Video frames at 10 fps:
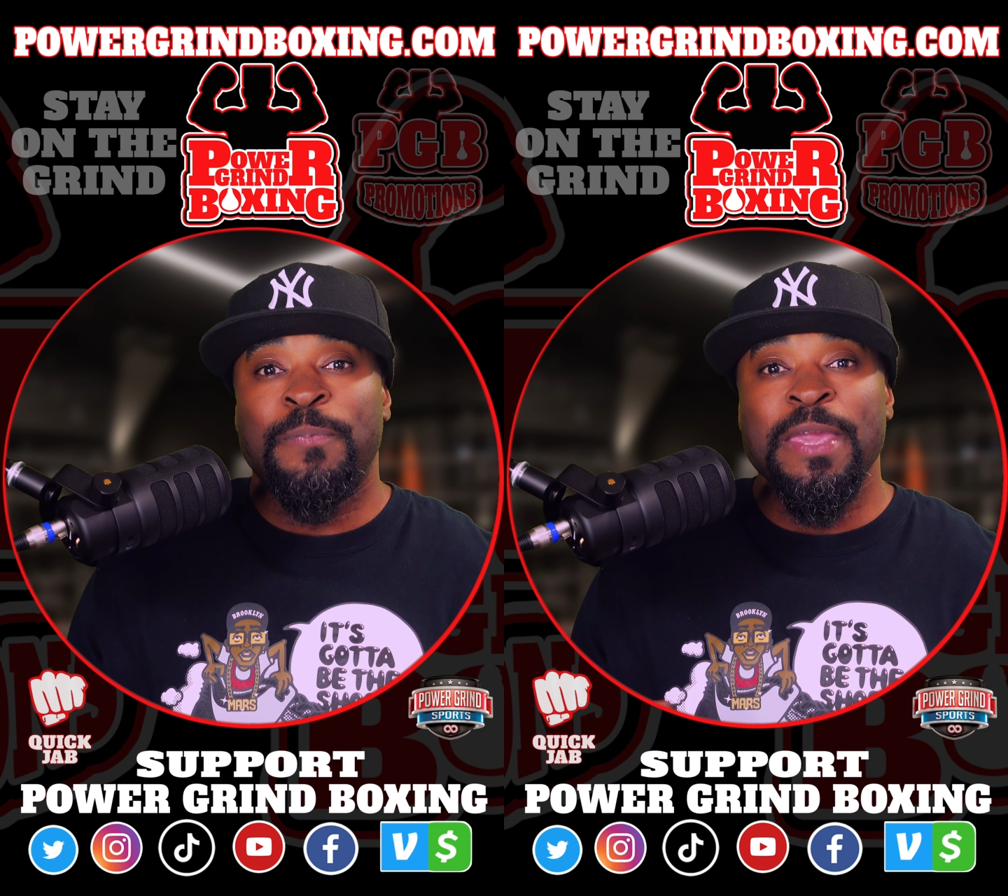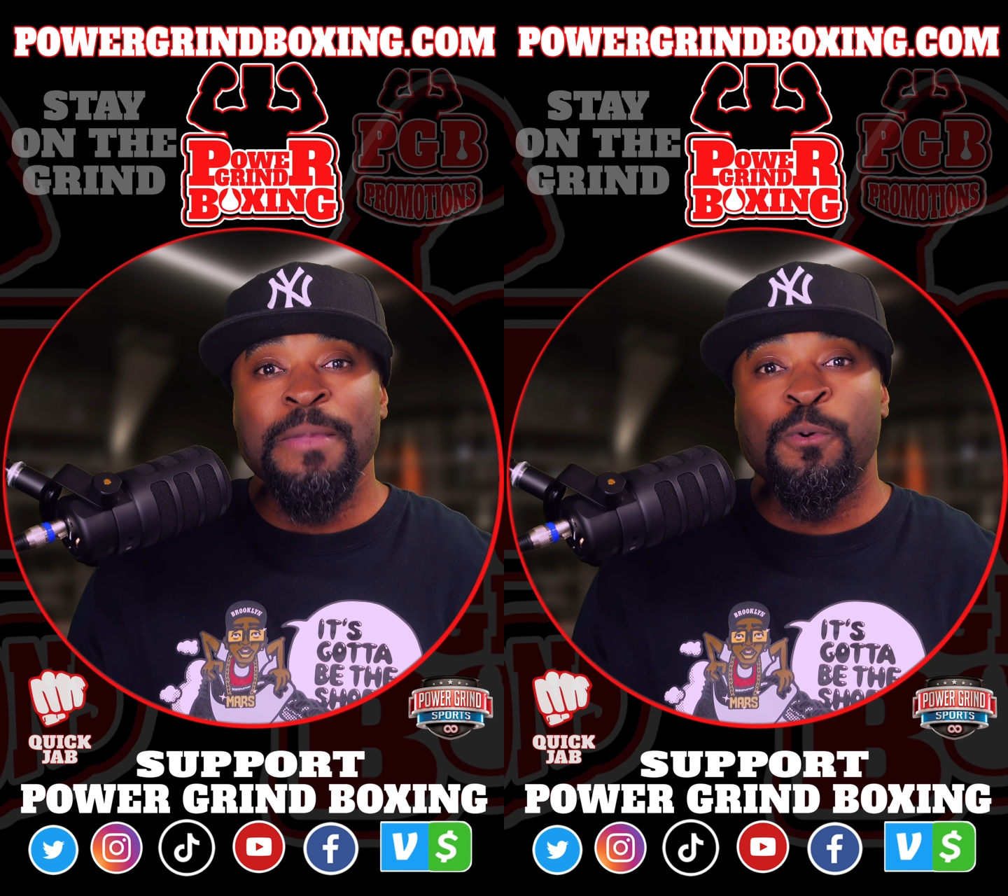
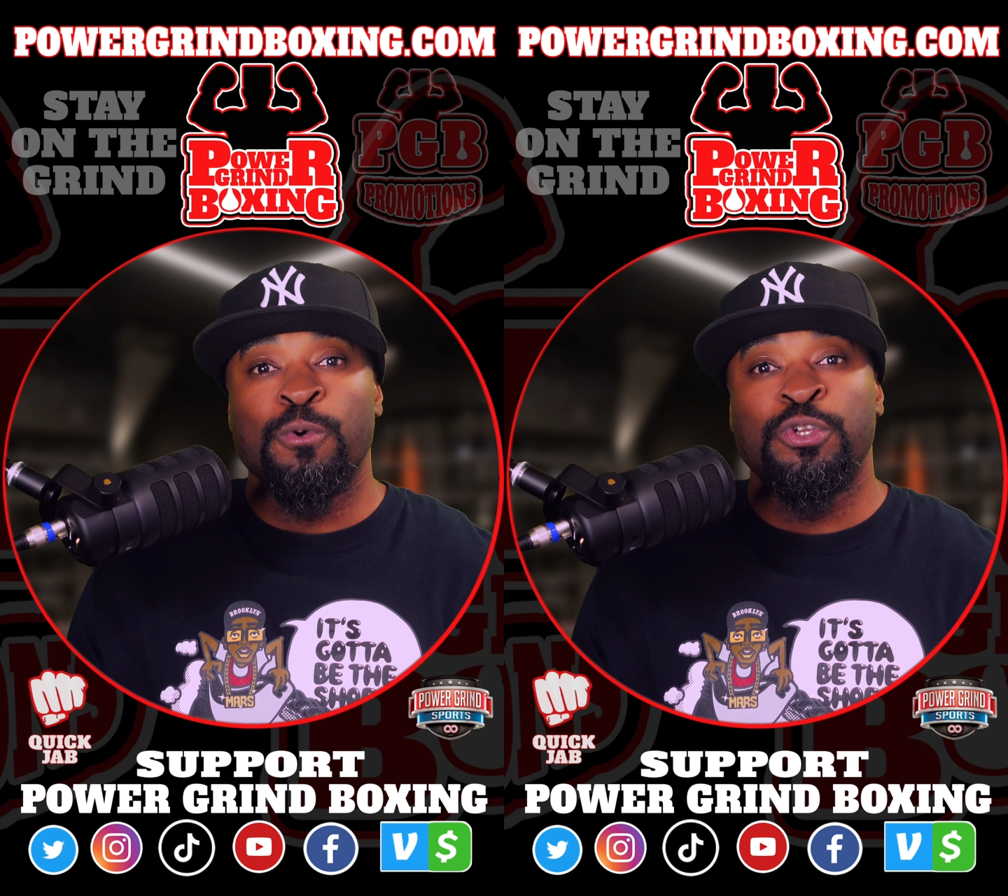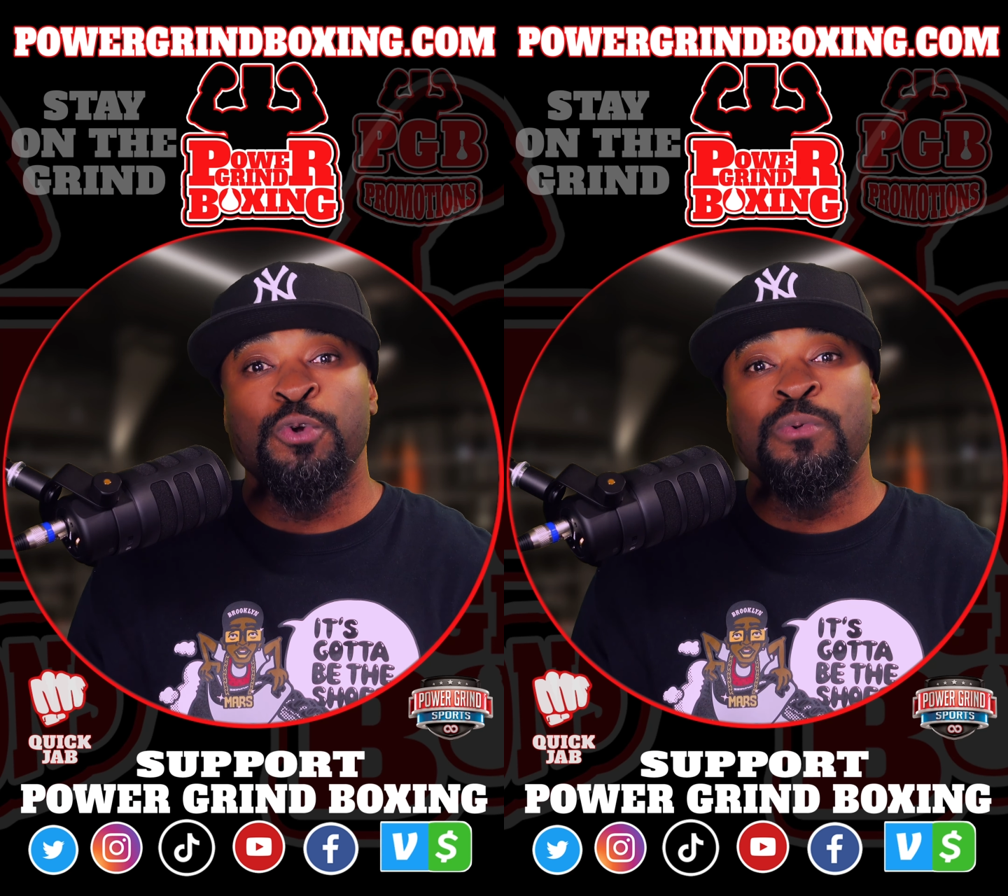people
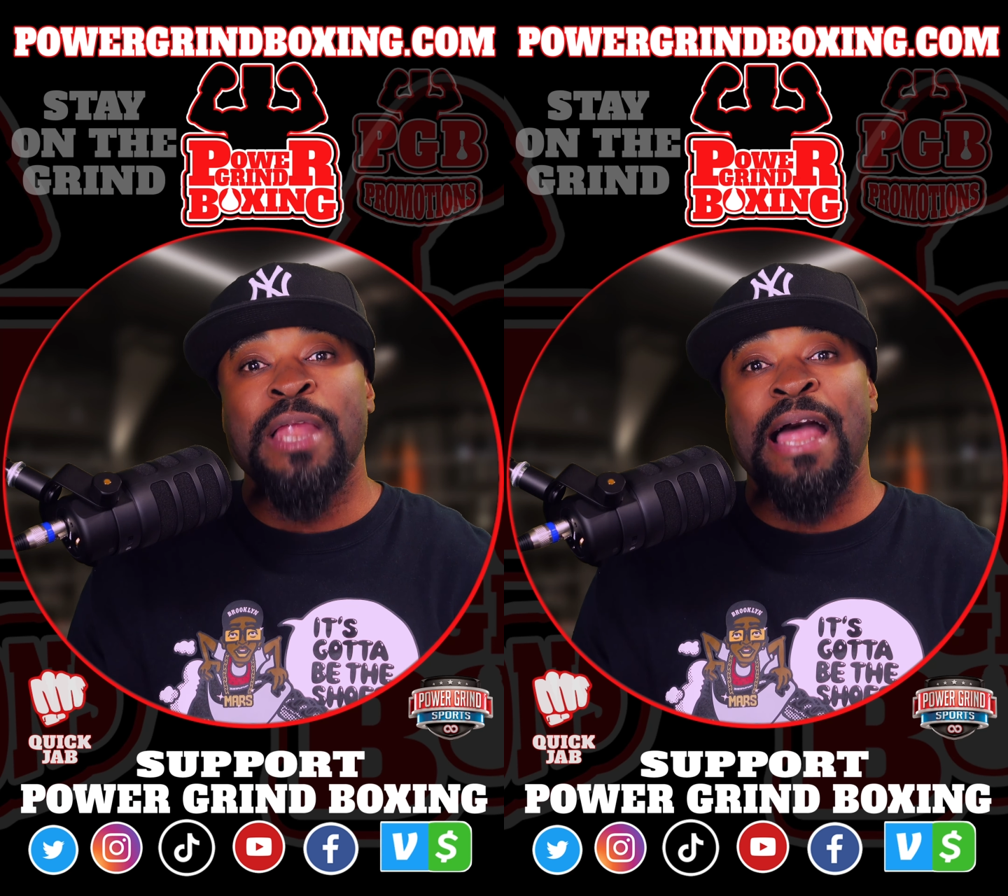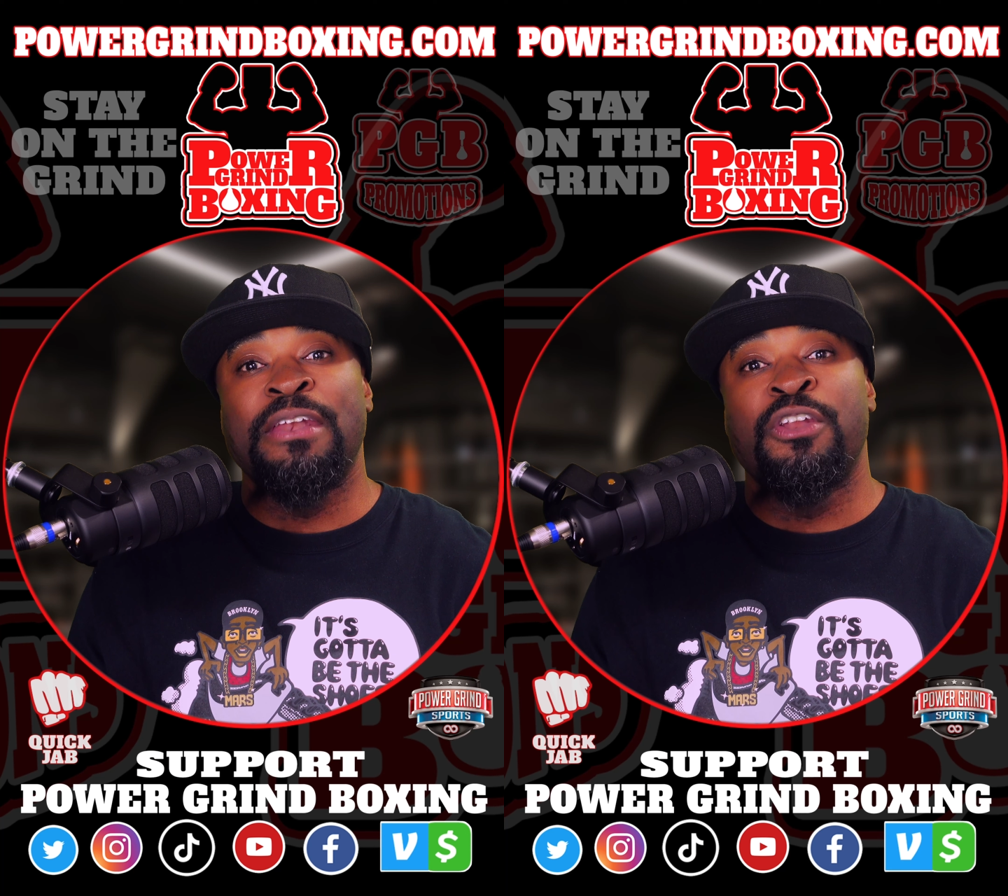do
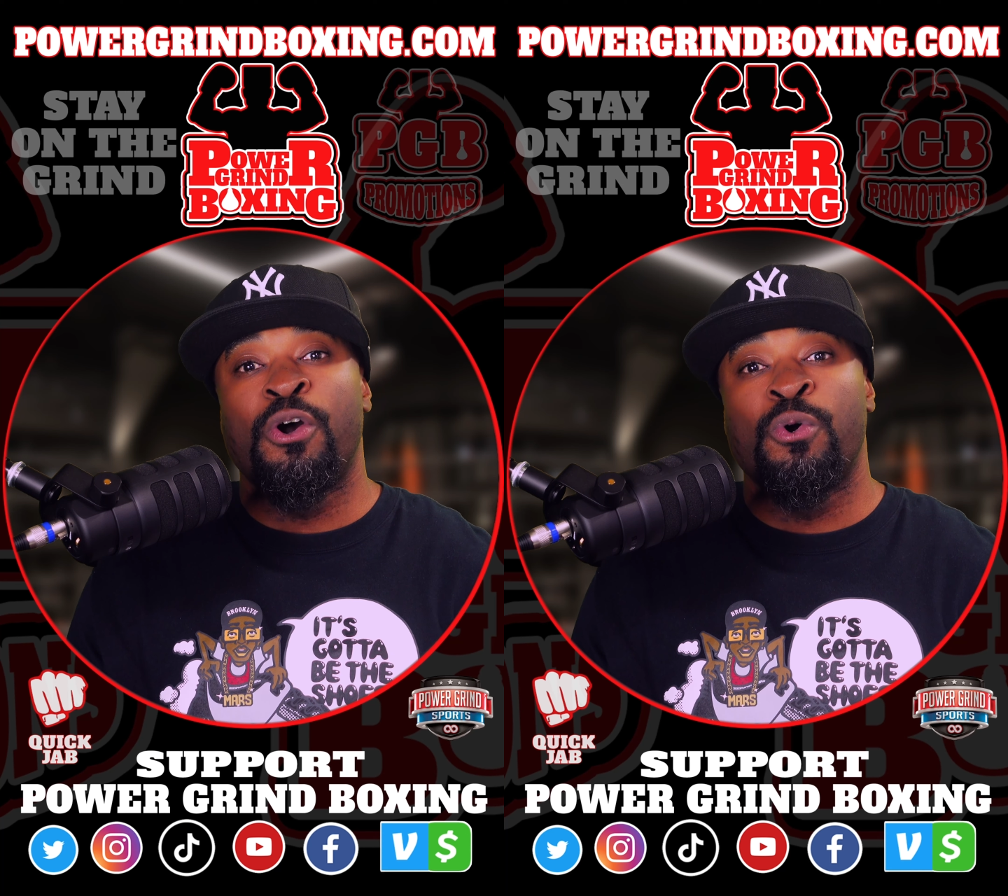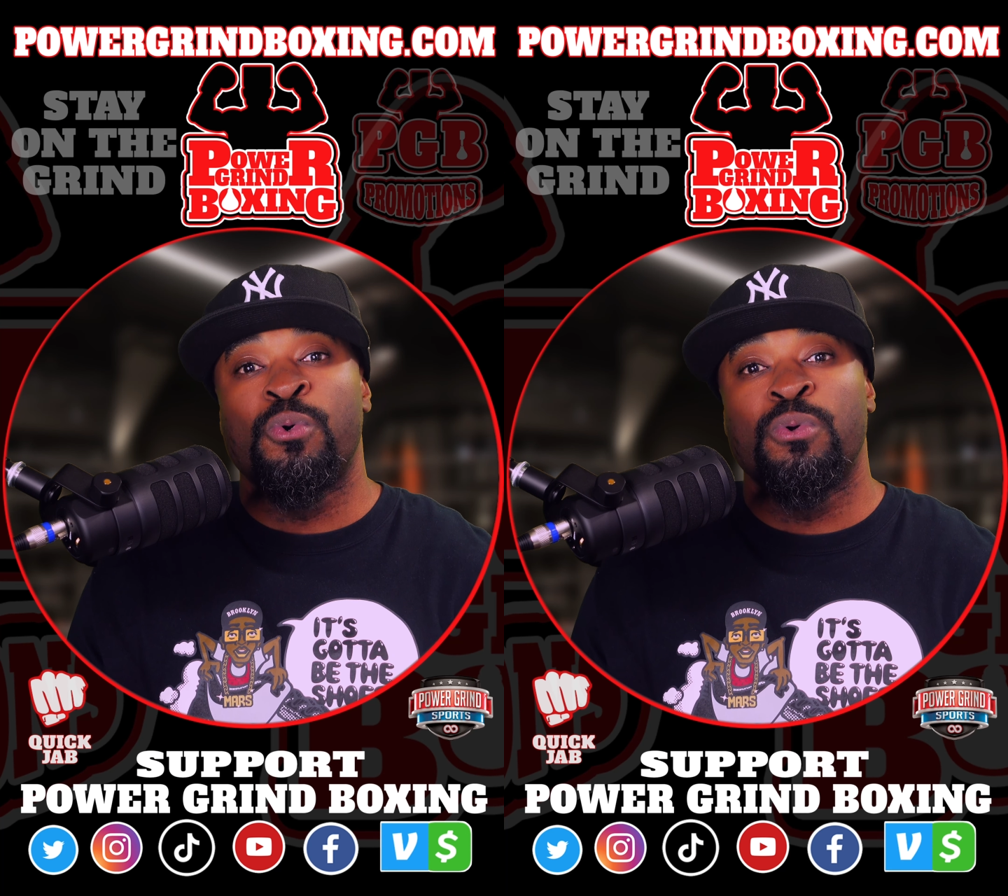not
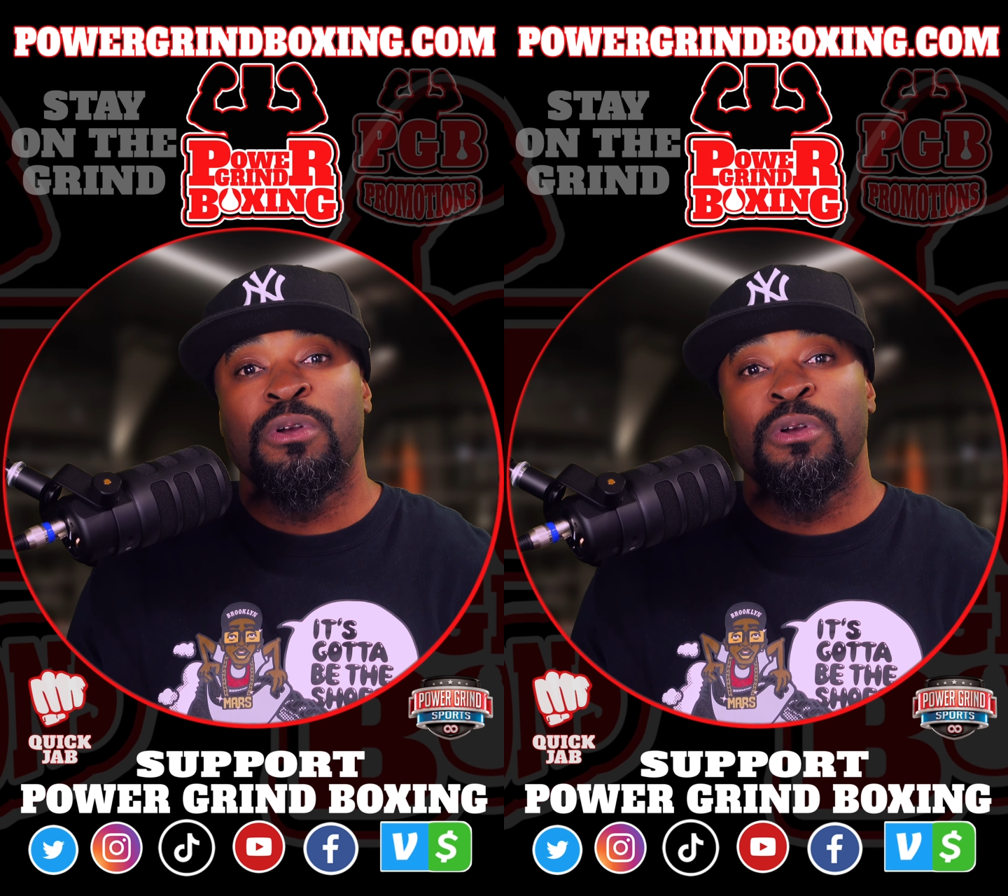know.